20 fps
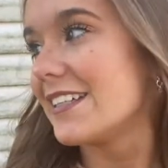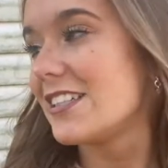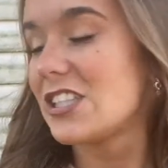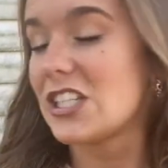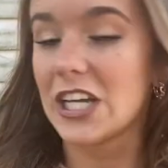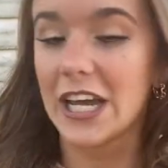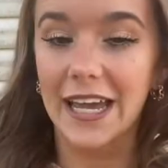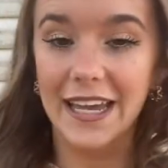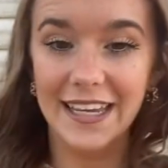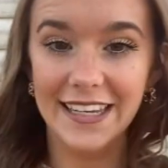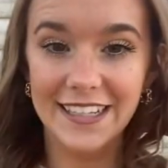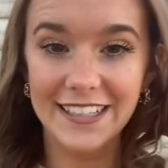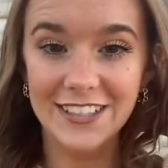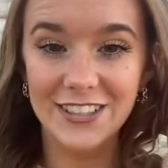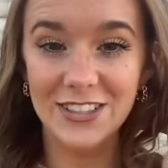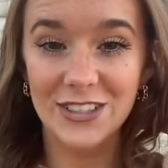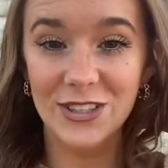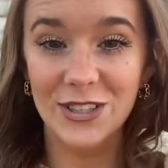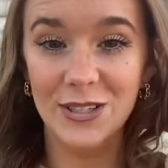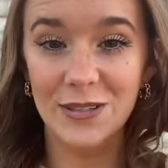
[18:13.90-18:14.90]

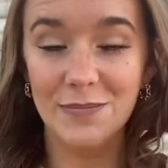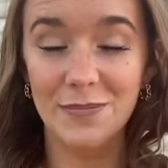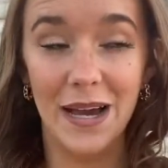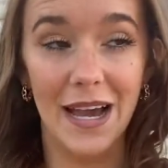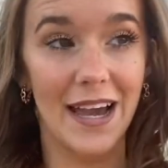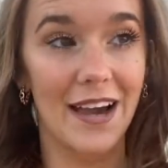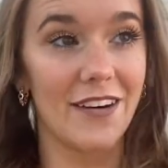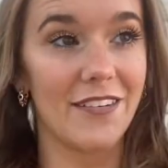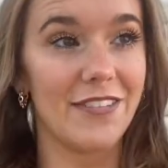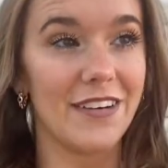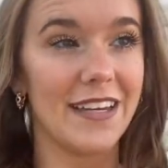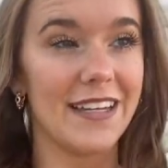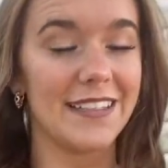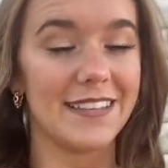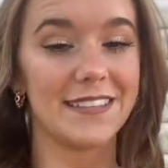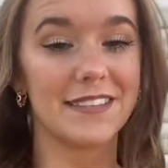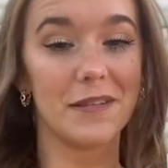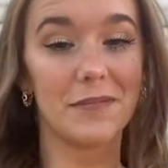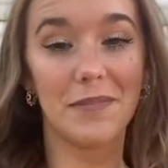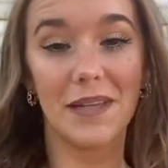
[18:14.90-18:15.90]
change my outfit into
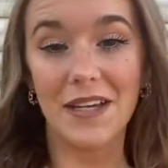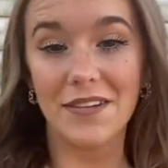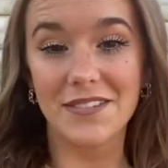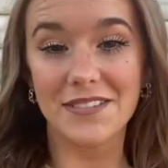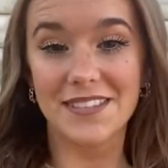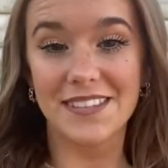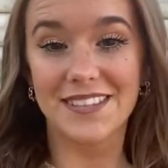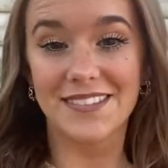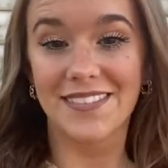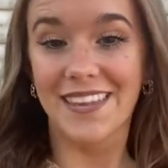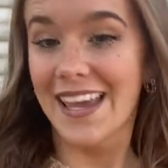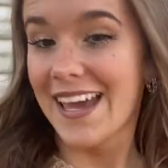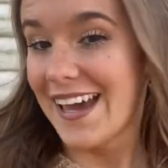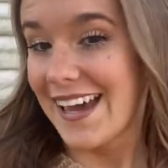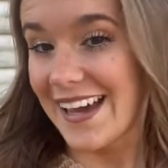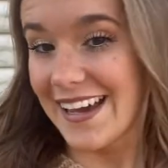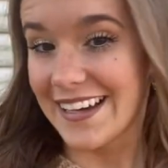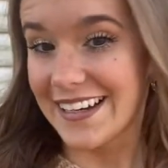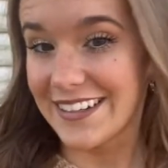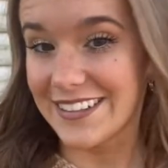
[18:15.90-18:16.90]
something else,
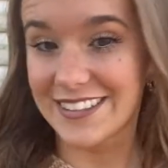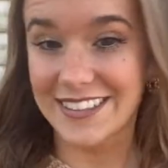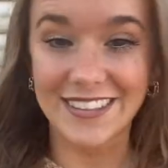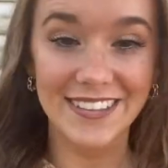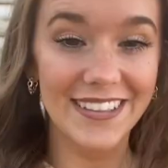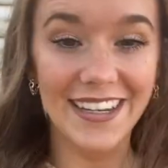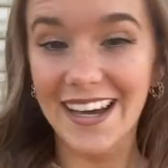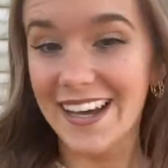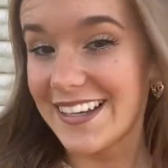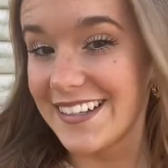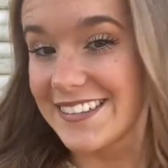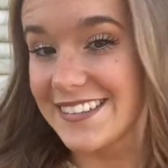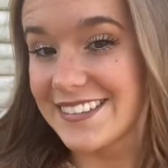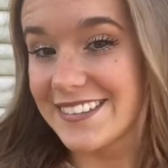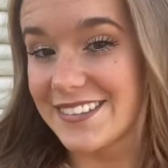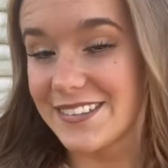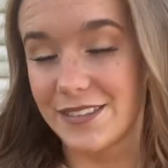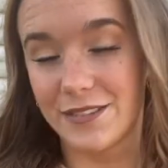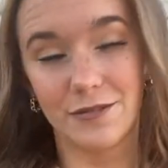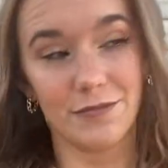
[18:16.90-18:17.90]
and I'll see you guys
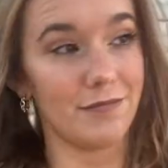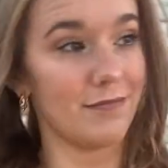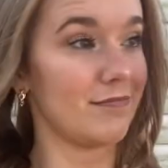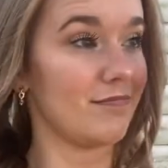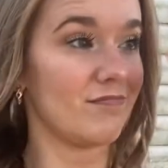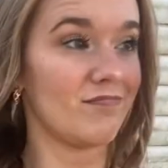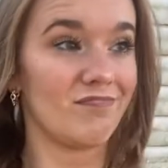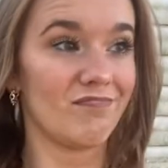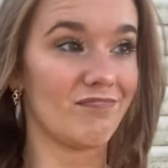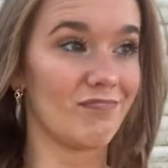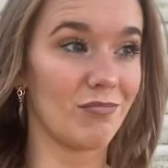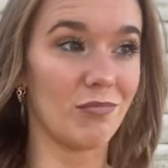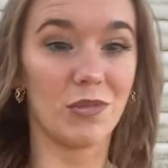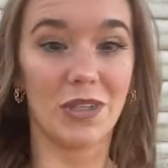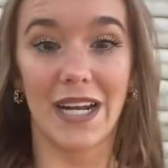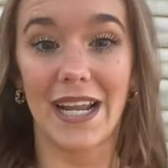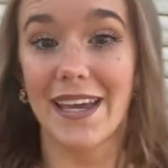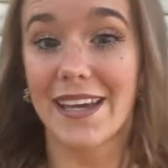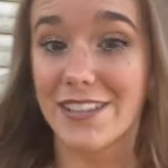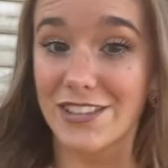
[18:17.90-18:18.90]
when
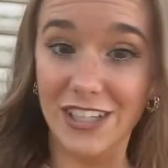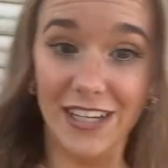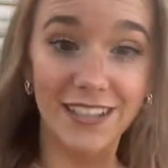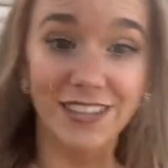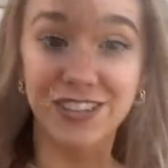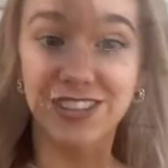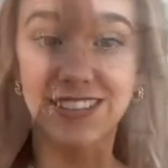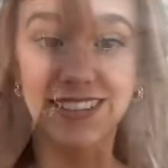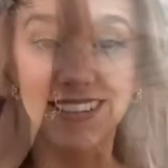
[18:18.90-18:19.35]
I get changed.